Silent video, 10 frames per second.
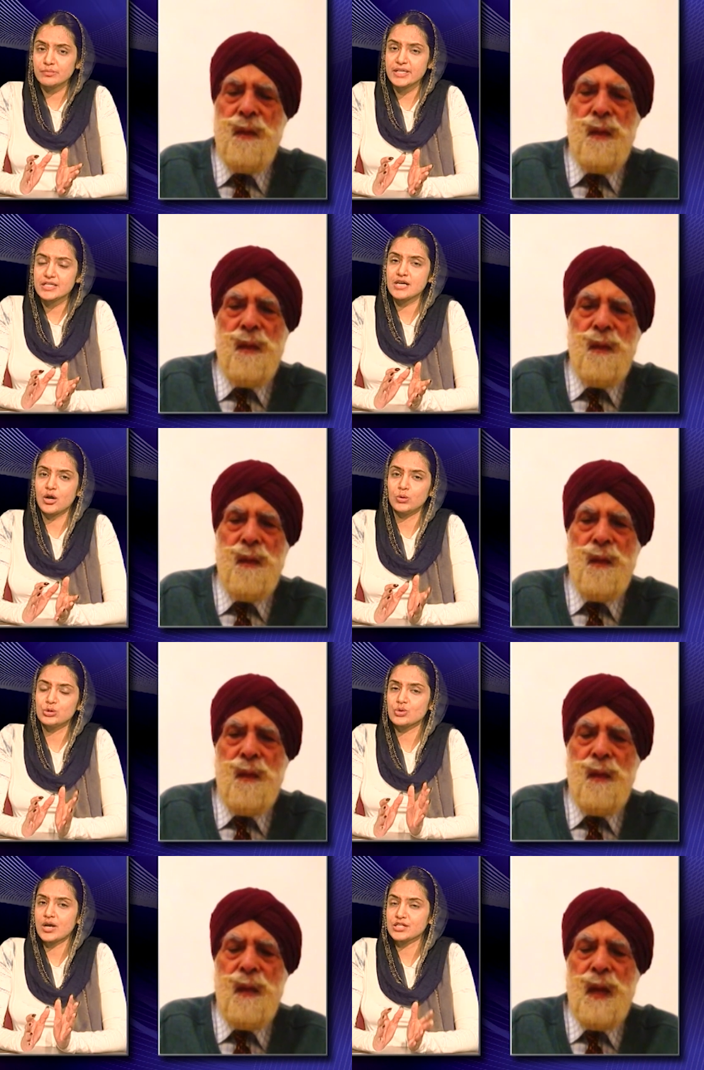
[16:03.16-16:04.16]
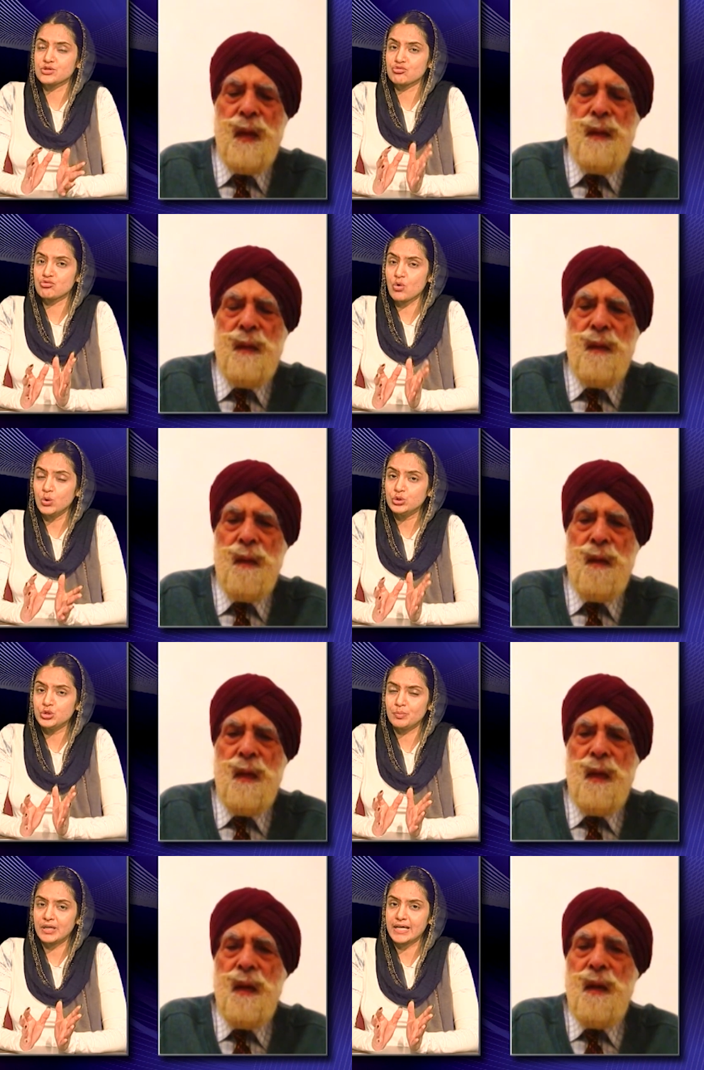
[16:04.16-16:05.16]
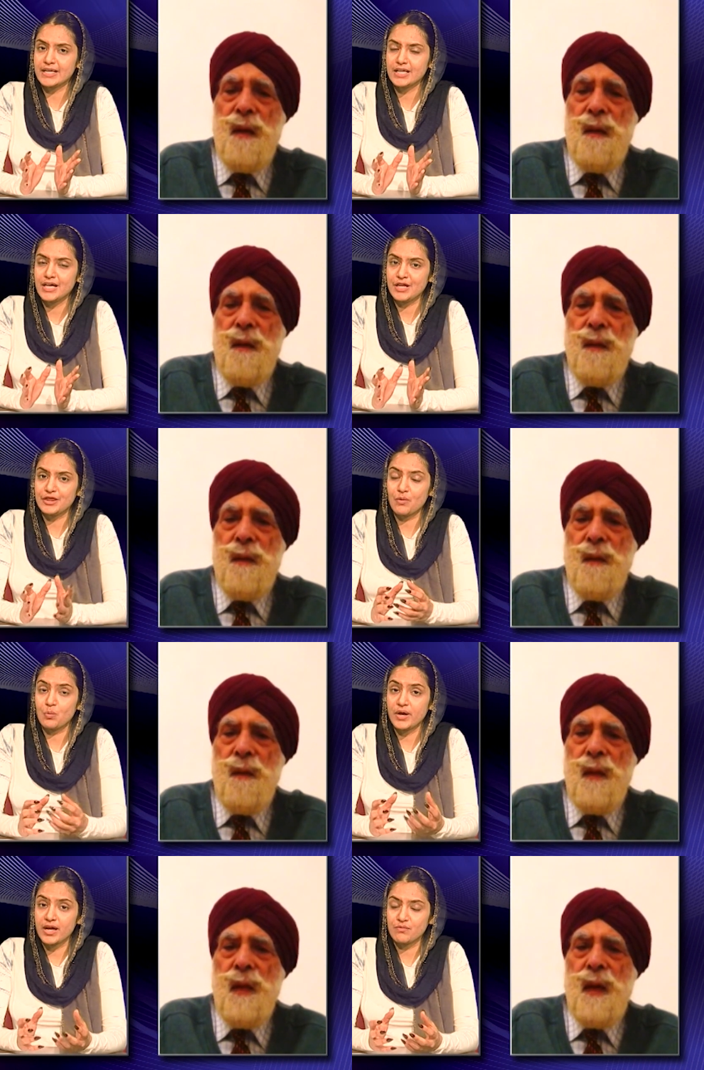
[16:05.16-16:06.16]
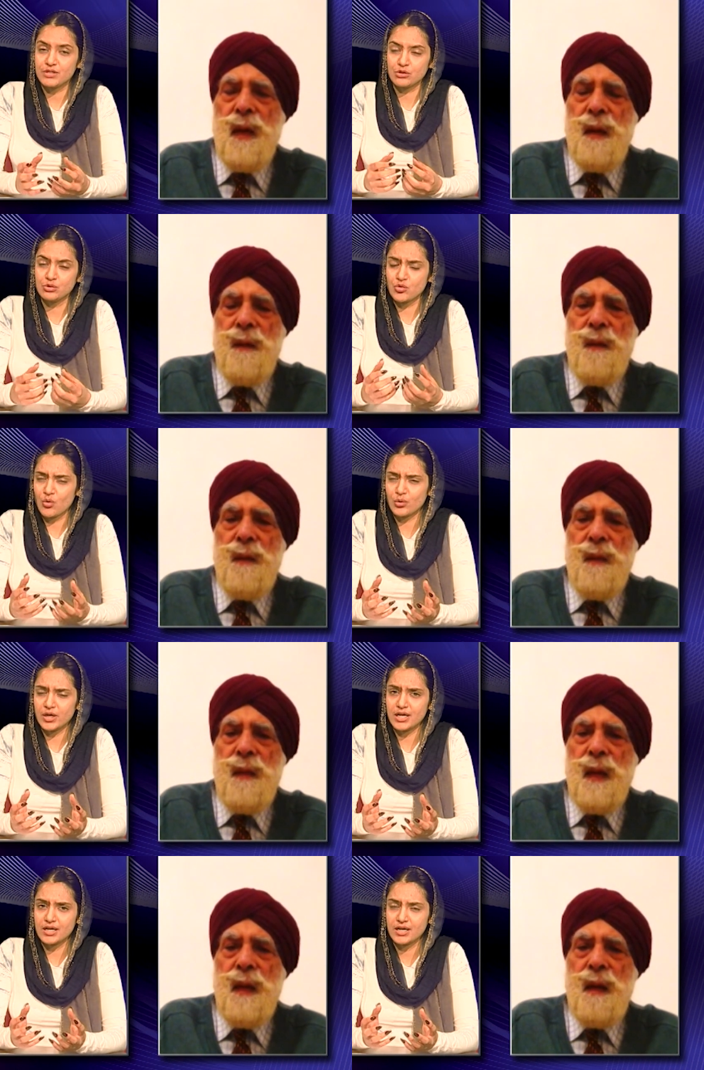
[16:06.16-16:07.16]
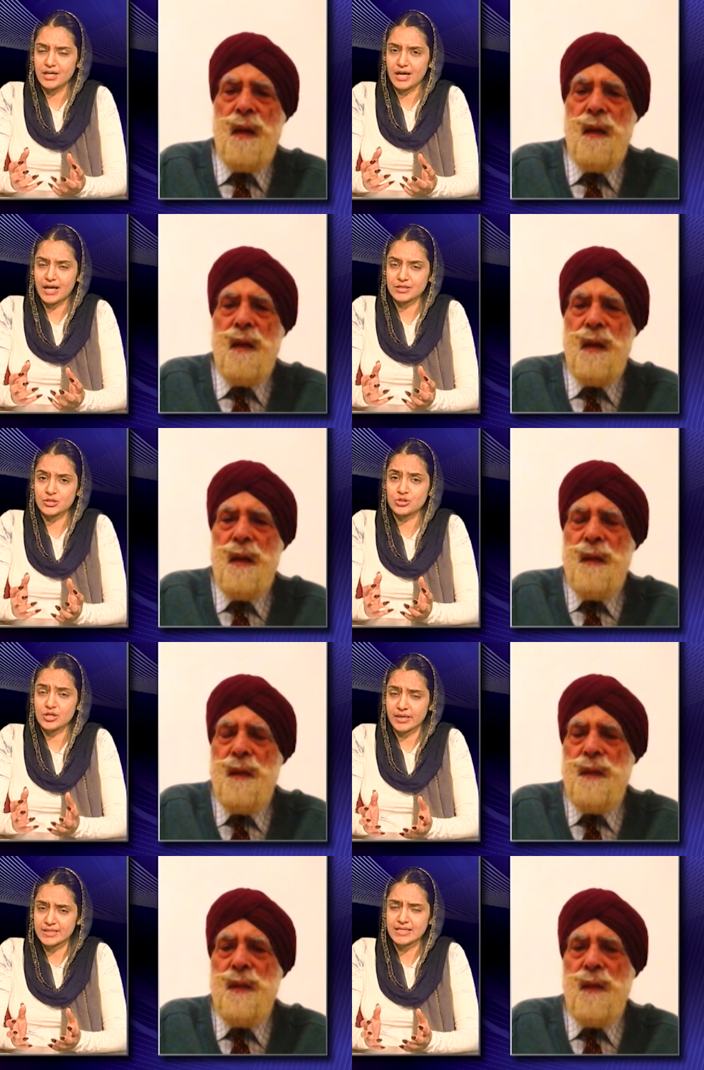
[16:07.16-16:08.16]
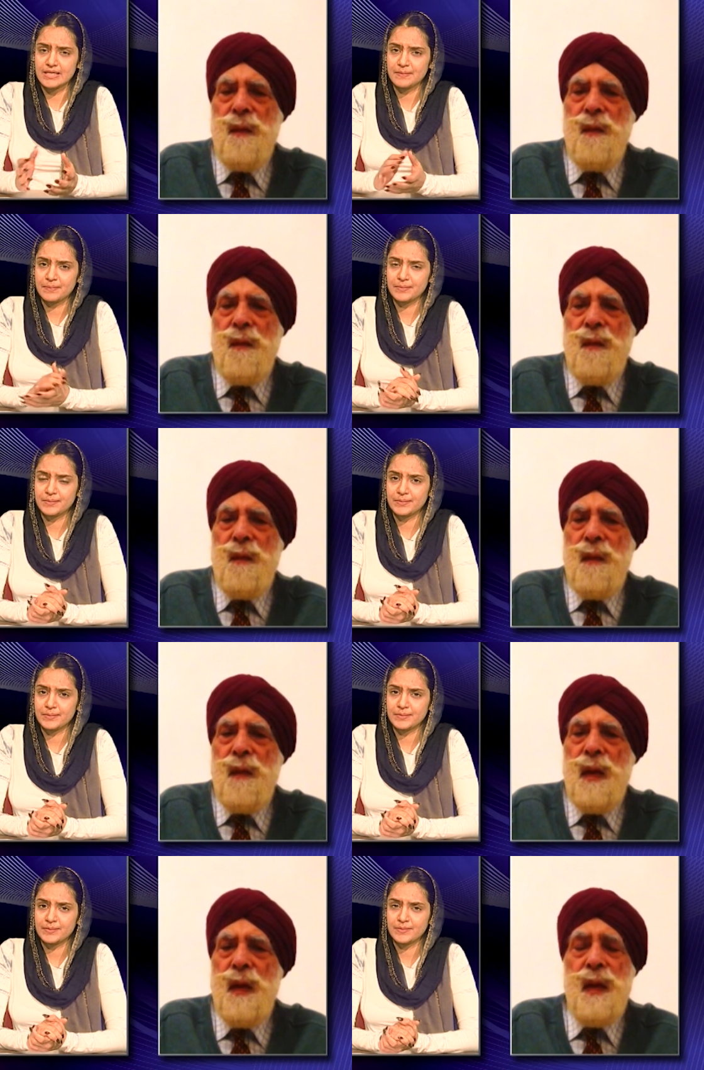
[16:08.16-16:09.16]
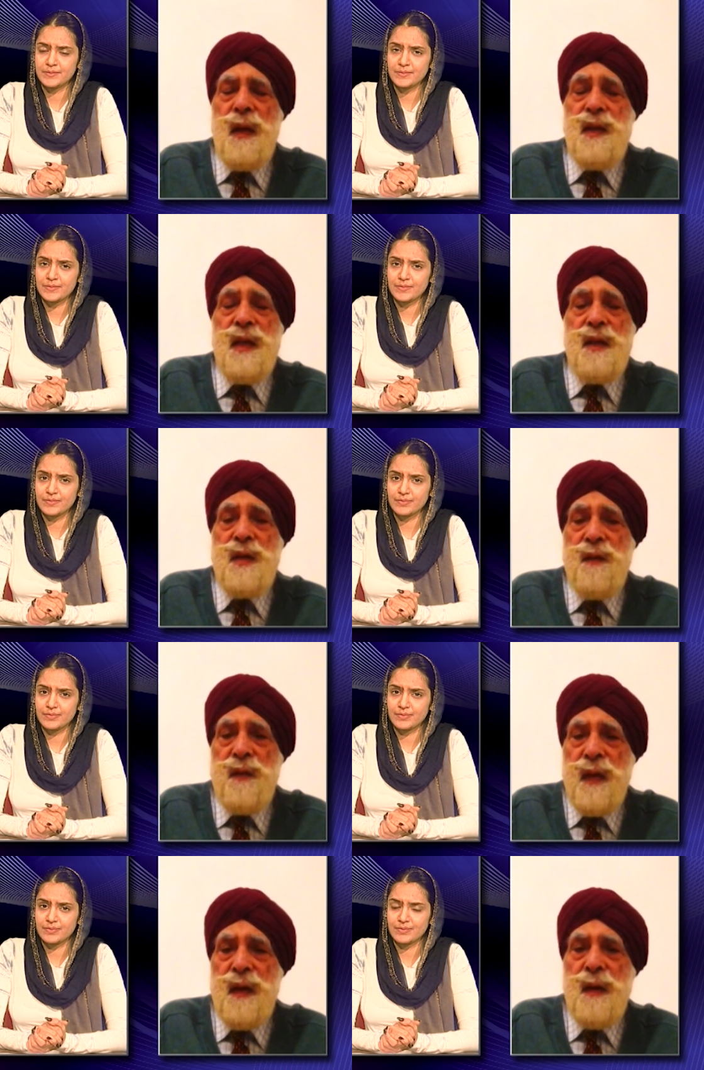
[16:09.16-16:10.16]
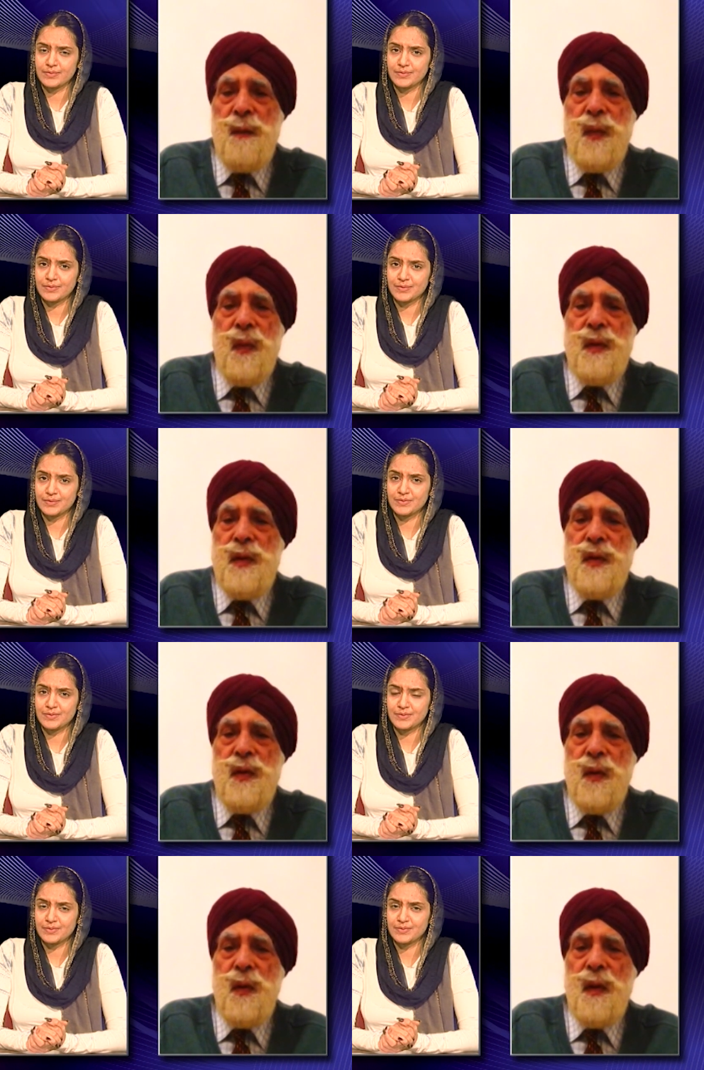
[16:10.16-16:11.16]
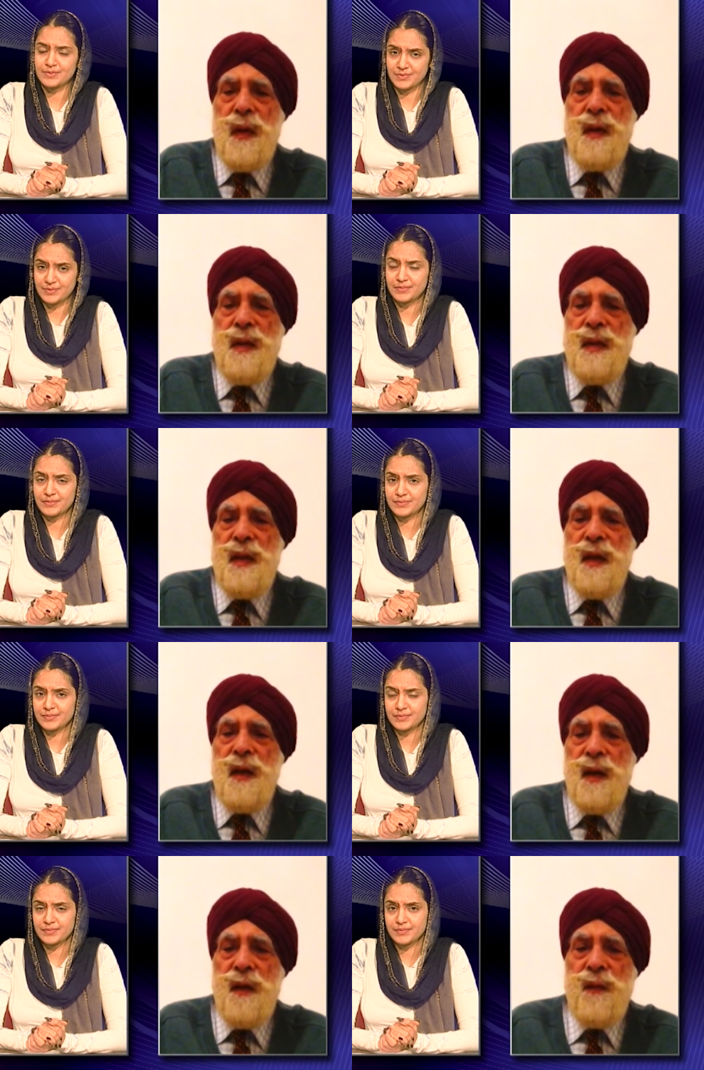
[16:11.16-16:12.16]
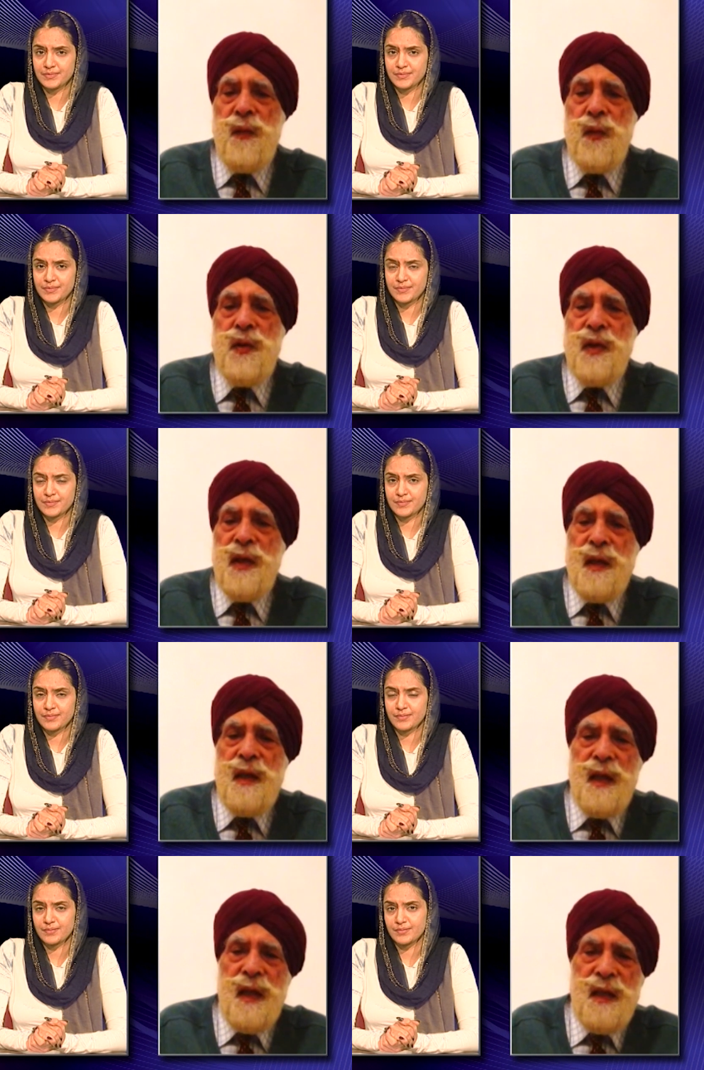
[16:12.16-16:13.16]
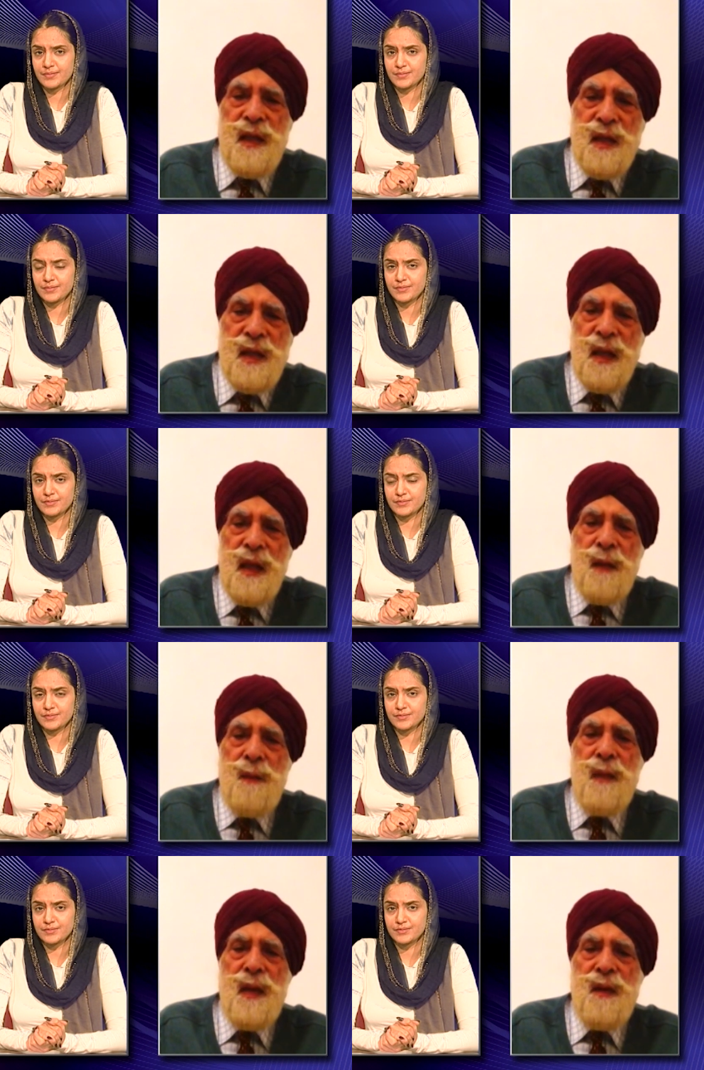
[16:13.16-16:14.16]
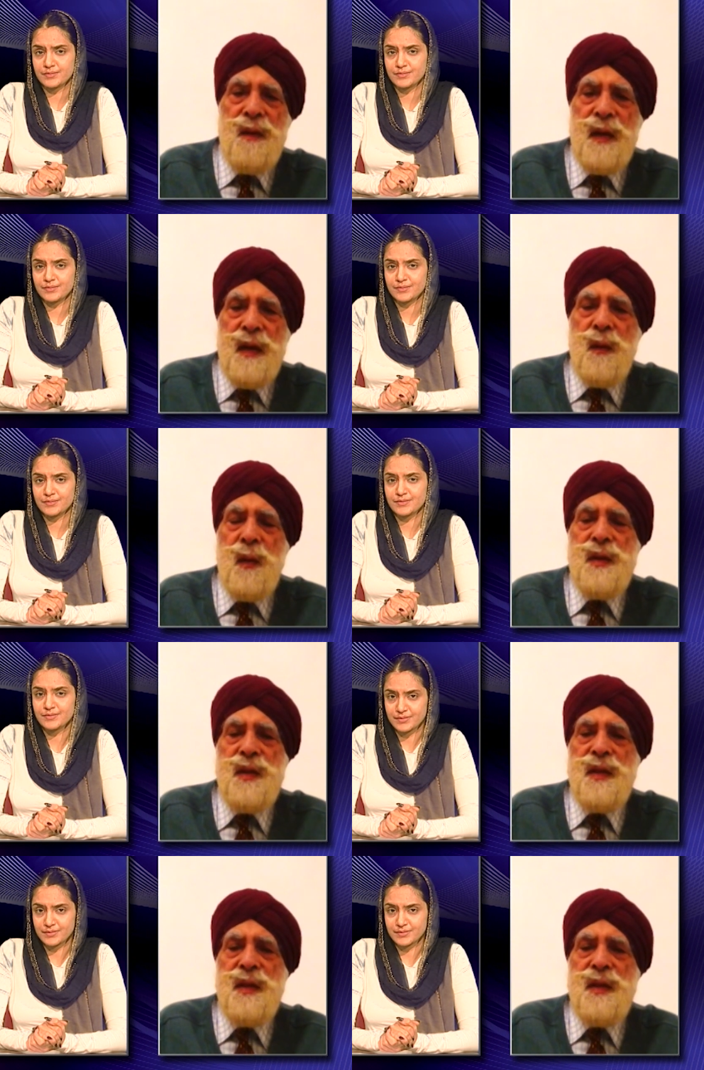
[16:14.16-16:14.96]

Speaker 1: media also has a role to play the way we are growing as a society?
Speaker 2: It has a very important role, and uh, unfortunately, it is mirroring what